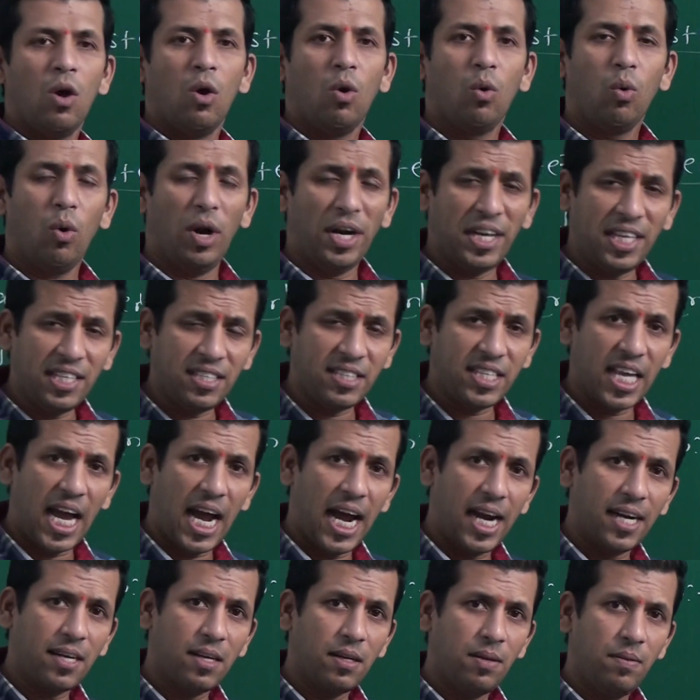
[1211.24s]
What is
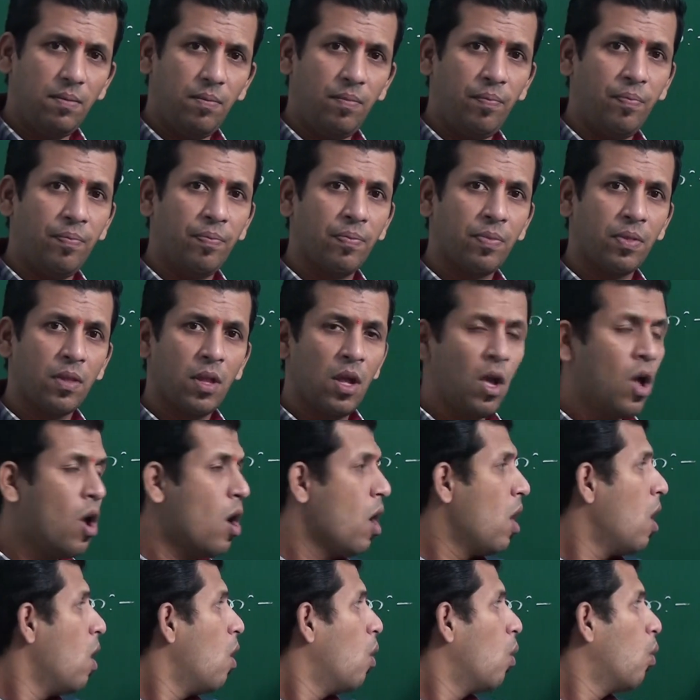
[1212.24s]
that?
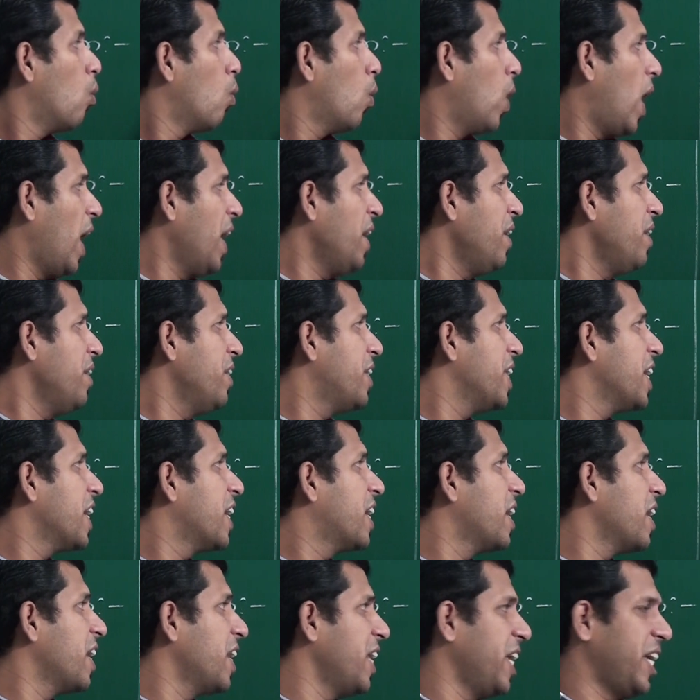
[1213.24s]
1
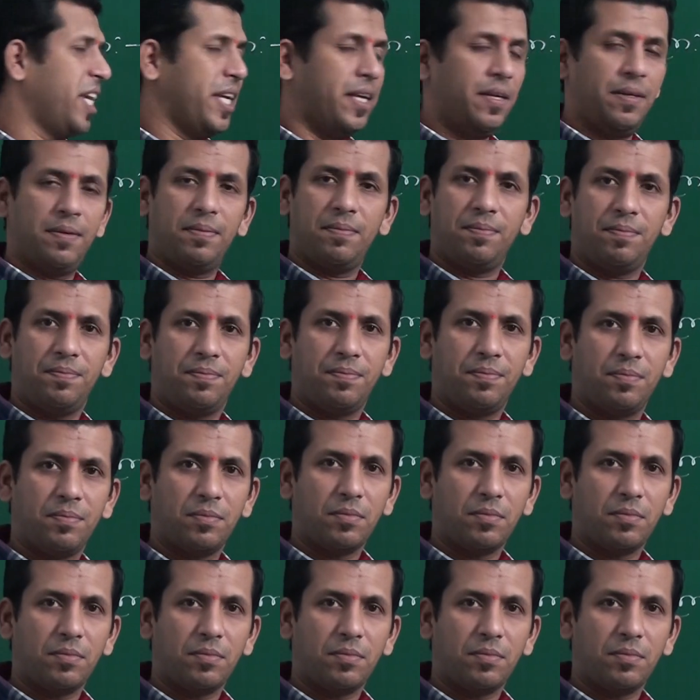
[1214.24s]
degree